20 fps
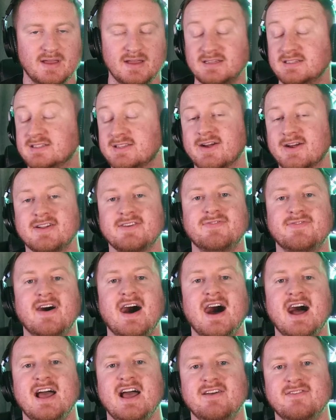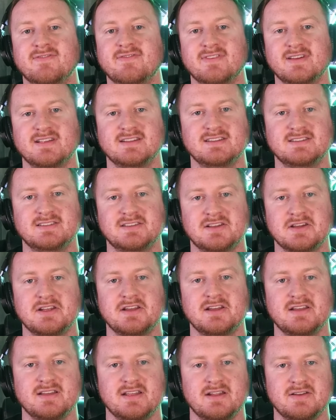He's 35 and he's
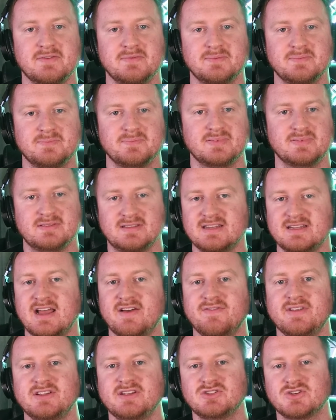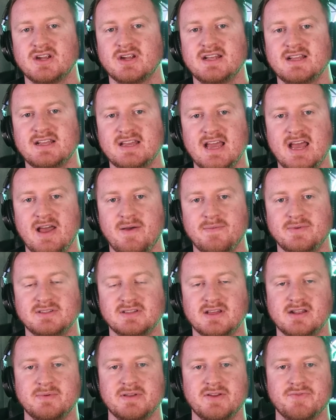going to, you know, didn't have any training camp.
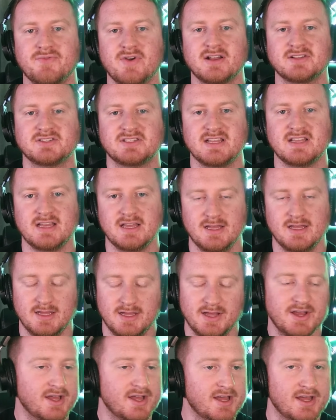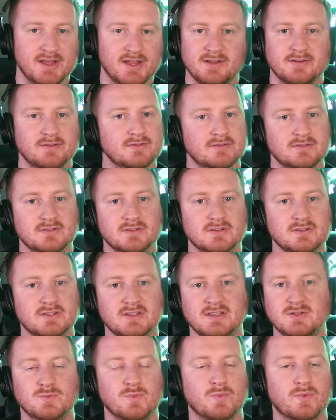He's going to be rusty.
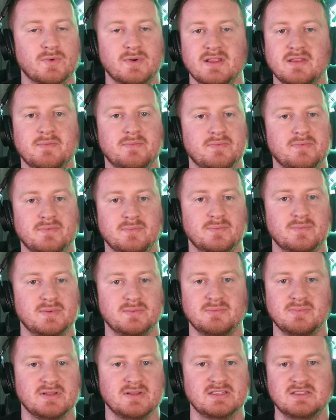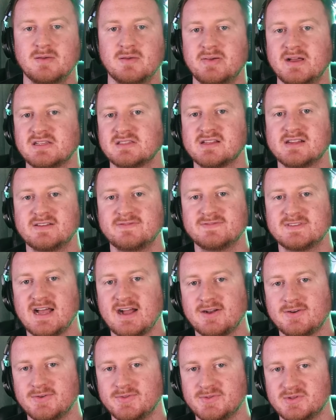He's the best left
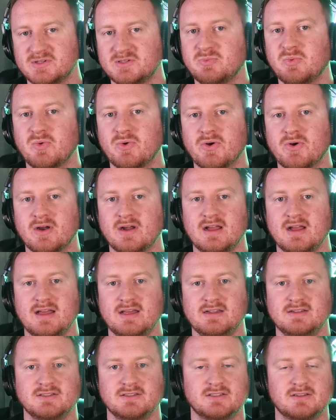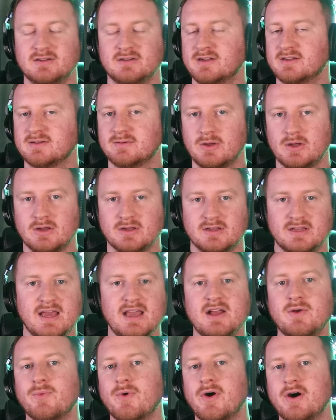tackle in the sport and is going to
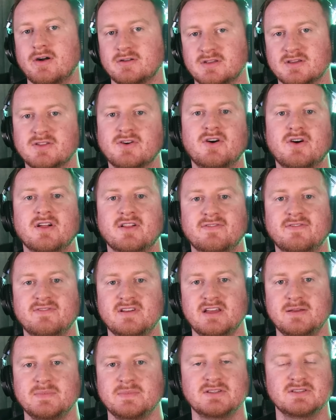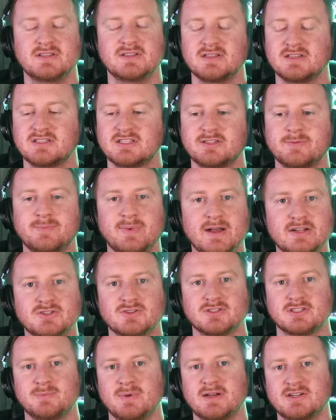cakewalk to the Hall of Fame. He's a
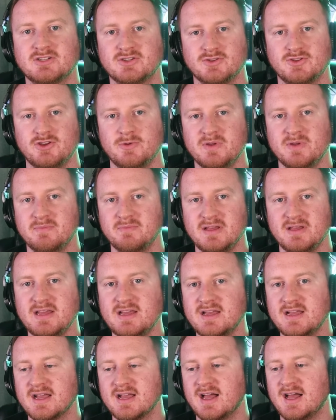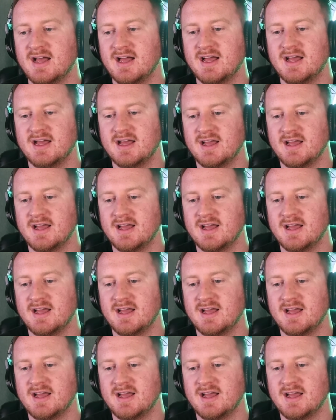special, special human being.